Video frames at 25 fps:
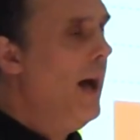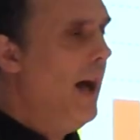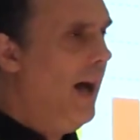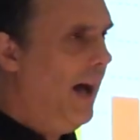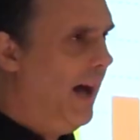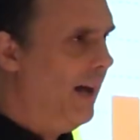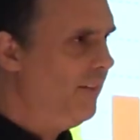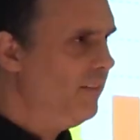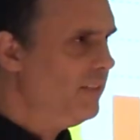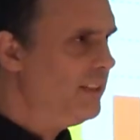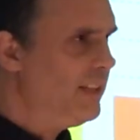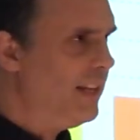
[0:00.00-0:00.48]

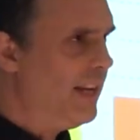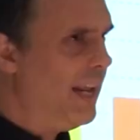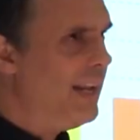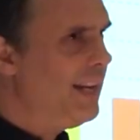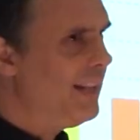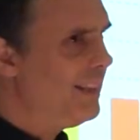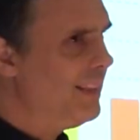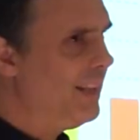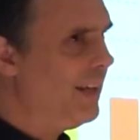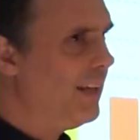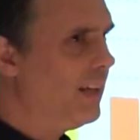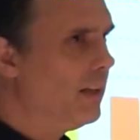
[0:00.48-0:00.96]
I haven't said
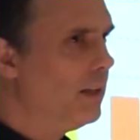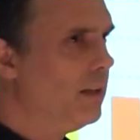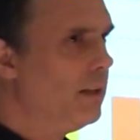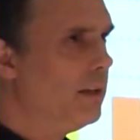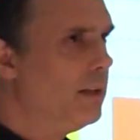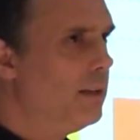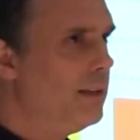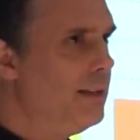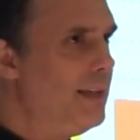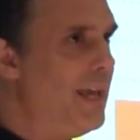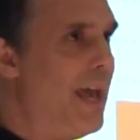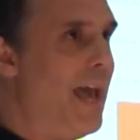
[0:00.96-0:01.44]
anything
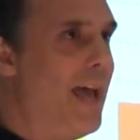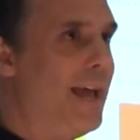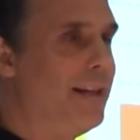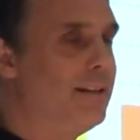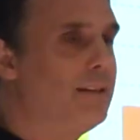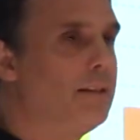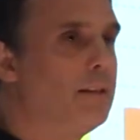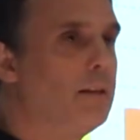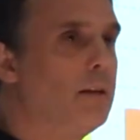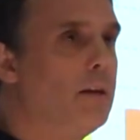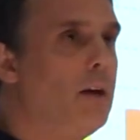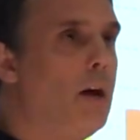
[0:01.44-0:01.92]

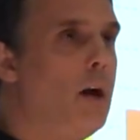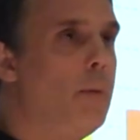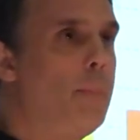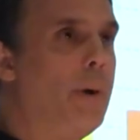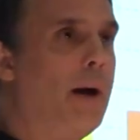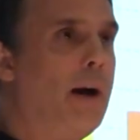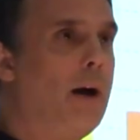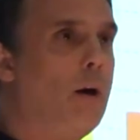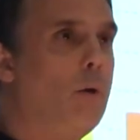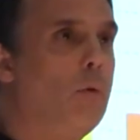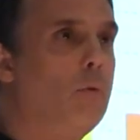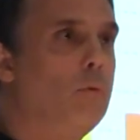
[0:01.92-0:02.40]
yet
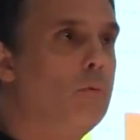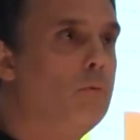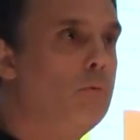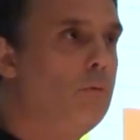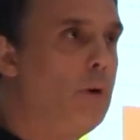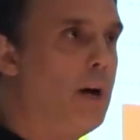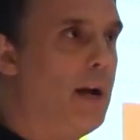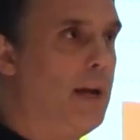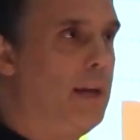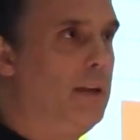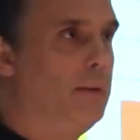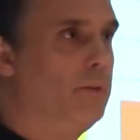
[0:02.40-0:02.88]
about
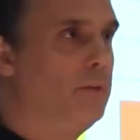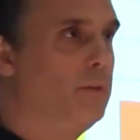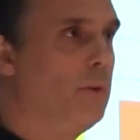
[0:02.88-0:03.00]
race.